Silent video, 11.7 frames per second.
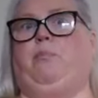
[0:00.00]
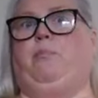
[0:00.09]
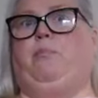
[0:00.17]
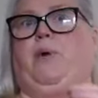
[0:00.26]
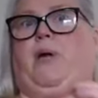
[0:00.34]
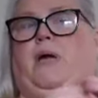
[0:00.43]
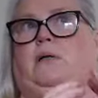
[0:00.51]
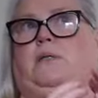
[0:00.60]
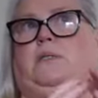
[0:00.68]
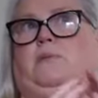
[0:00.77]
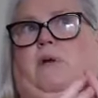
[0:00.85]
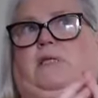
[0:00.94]

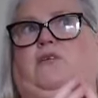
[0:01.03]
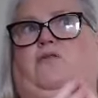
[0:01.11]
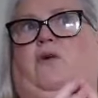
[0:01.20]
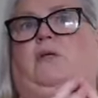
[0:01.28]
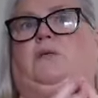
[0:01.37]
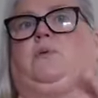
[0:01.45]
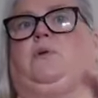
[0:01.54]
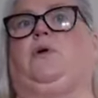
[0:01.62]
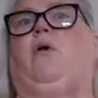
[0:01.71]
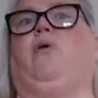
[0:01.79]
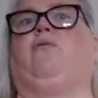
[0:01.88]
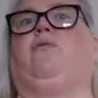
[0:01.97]
because domestic violence will
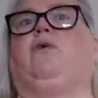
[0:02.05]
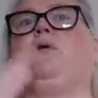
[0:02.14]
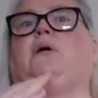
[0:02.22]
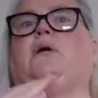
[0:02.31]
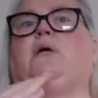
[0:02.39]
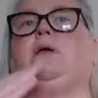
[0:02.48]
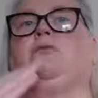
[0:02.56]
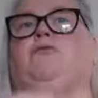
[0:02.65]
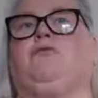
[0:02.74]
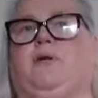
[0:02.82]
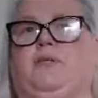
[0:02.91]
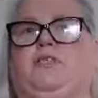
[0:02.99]
cover
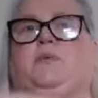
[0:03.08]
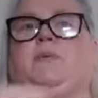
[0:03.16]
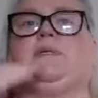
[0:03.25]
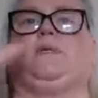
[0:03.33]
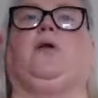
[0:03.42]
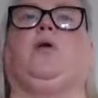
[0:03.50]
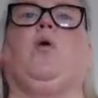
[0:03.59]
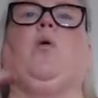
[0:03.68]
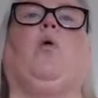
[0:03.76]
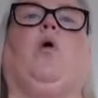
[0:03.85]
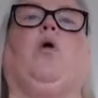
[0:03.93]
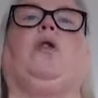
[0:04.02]
infringements on
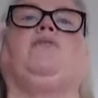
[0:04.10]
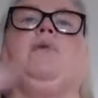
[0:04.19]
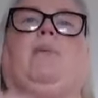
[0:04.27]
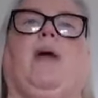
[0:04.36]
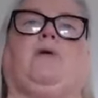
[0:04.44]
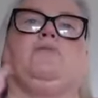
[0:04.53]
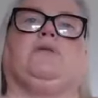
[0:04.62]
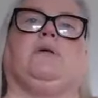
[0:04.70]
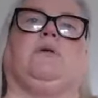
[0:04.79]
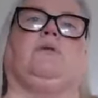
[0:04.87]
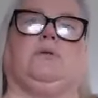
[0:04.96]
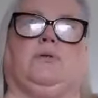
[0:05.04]
all of the boundaries
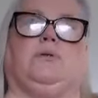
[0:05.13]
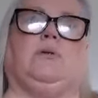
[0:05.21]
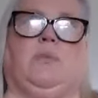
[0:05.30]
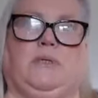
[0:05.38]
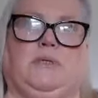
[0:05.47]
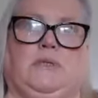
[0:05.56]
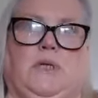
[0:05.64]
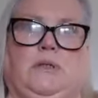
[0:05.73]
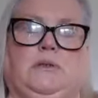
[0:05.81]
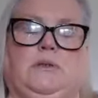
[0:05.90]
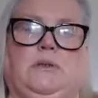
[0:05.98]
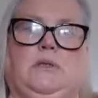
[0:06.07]
I'm going to talk about today.
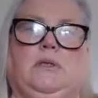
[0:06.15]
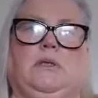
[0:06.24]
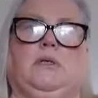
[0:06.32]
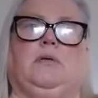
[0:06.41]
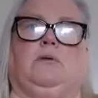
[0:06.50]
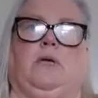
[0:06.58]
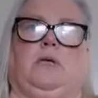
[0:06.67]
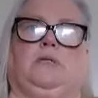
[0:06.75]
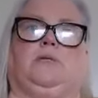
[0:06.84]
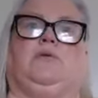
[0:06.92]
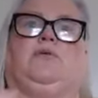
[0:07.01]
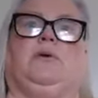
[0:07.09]
Okay,
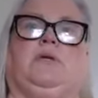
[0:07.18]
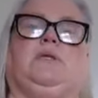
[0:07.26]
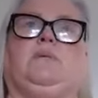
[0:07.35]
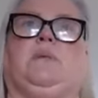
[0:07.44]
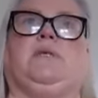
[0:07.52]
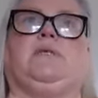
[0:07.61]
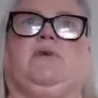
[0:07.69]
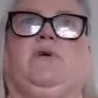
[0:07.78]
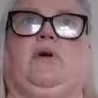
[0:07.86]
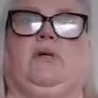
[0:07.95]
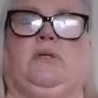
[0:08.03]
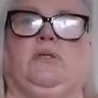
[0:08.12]
so if you're in a domestic
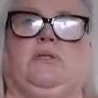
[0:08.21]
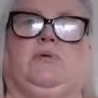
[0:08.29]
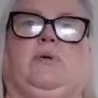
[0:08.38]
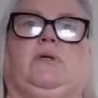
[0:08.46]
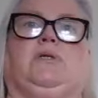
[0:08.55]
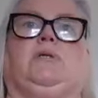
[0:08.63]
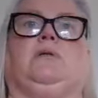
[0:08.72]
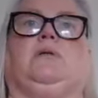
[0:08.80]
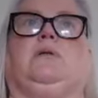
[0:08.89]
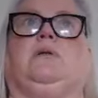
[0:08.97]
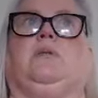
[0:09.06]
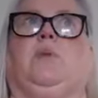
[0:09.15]
violence situation,
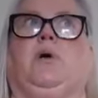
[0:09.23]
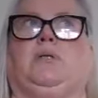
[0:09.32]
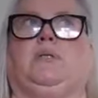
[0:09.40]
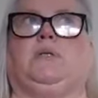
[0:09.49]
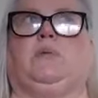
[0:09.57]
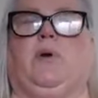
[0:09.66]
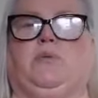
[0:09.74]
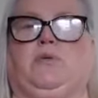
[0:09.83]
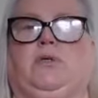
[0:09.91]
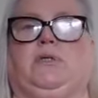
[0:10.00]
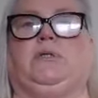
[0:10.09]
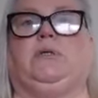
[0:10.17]
the
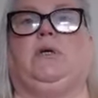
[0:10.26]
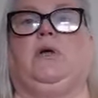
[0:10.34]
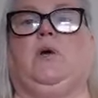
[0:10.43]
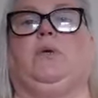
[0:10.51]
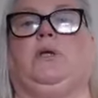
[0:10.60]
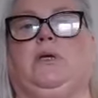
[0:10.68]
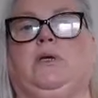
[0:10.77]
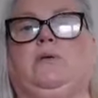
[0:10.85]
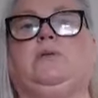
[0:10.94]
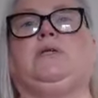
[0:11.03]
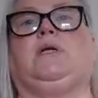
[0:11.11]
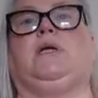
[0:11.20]
perpetrator, will
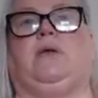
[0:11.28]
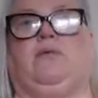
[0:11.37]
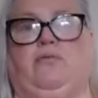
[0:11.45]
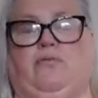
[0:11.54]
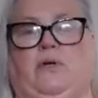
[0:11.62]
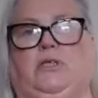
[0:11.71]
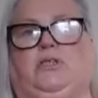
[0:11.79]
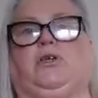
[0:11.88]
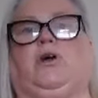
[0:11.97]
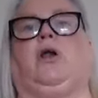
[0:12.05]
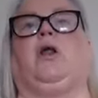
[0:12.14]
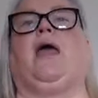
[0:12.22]
usually infringe
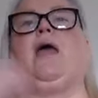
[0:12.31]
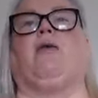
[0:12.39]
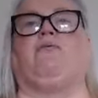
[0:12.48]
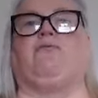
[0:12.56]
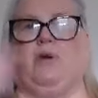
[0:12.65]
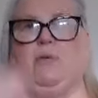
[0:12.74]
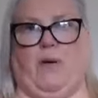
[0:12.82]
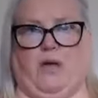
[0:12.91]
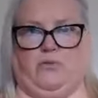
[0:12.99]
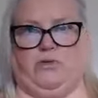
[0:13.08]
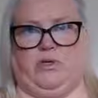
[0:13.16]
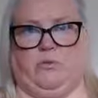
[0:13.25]
on every
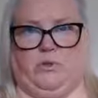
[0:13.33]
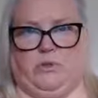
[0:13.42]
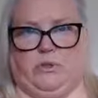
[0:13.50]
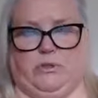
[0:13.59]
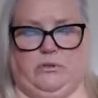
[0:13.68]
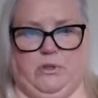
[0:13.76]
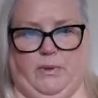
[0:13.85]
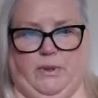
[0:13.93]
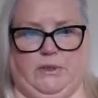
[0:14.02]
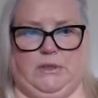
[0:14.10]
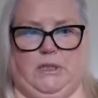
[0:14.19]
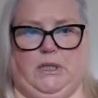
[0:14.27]
boundary I'm going to talk
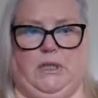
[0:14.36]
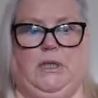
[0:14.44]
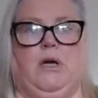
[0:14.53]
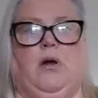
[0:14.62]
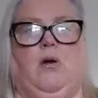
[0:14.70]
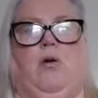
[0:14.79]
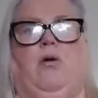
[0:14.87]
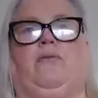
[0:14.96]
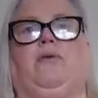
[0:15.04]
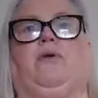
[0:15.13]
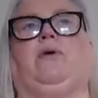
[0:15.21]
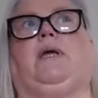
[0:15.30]
about today. Or
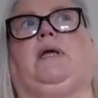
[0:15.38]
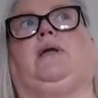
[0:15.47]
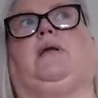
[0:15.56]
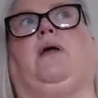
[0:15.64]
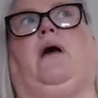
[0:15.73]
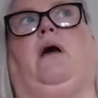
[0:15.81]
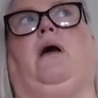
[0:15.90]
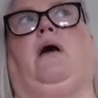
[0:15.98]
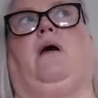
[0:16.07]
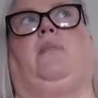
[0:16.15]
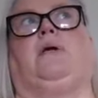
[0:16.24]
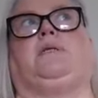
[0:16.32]
if you're in
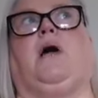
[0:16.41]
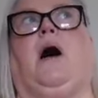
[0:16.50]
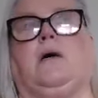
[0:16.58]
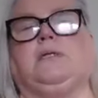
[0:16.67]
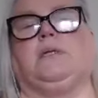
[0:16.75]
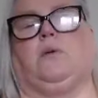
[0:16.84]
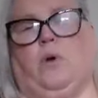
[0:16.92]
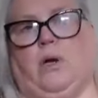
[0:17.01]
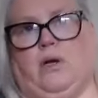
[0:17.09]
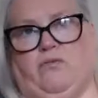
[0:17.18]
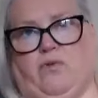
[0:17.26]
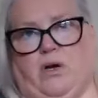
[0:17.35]
a toxic
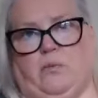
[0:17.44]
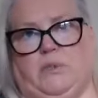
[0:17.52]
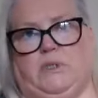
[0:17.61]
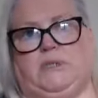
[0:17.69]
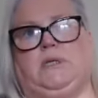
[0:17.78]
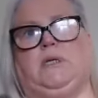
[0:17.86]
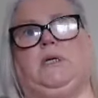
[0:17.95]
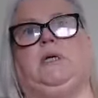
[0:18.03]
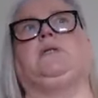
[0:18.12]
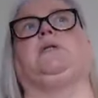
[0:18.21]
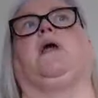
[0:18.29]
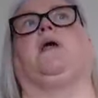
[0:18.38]
work environment,
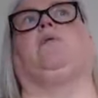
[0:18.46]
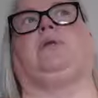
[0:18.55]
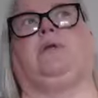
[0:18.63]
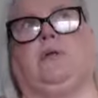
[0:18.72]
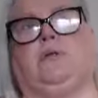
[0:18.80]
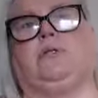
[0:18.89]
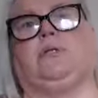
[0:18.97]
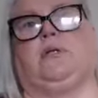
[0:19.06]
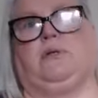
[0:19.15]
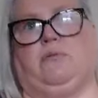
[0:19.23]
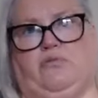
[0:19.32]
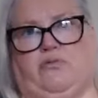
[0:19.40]
they will
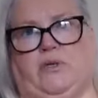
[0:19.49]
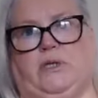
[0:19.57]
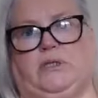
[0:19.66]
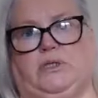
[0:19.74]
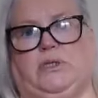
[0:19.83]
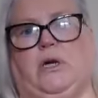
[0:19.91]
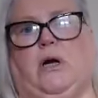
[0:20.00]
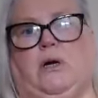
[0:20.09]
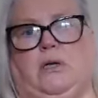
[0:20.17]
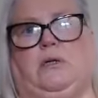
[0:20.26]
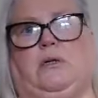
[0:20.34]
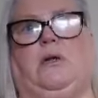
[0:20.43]
usually infringe
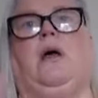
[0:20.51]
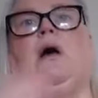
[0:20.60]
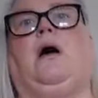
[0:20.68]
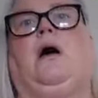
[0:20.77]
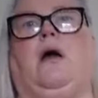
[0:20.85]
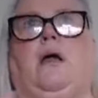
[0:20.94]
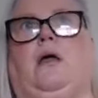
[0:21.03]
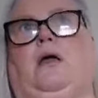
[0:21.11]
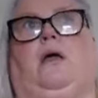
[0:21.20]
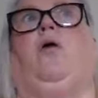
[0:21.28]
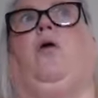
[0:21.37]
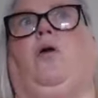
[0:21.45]
on
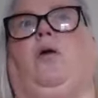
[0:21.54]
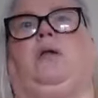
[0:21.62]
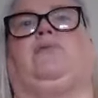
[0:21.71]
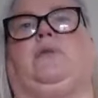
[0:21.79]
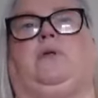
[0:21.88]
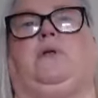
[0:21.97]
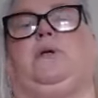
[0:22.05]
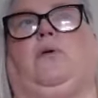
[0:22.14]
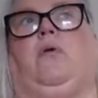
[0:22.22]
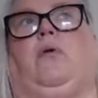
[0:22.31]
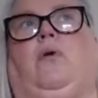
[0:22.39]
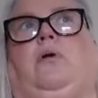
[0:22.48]
all
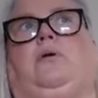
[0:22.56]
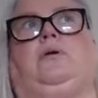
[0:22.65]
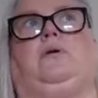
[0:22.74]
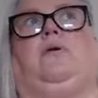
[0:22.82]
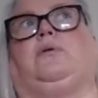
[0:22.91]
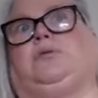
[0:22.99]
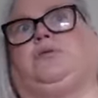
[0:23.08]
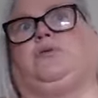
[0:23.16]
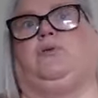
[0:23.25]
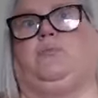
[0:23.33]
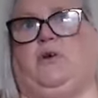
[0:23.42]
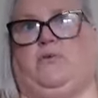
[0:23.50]
or
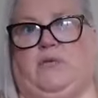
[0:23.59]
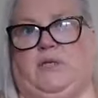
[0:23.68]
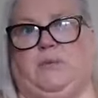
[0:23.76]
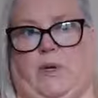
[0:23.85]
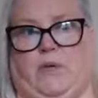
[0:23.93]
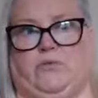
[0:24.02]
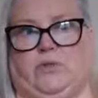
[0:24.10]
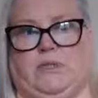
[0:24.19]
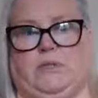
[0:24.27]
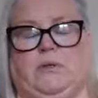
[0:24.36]
some of these boundaries.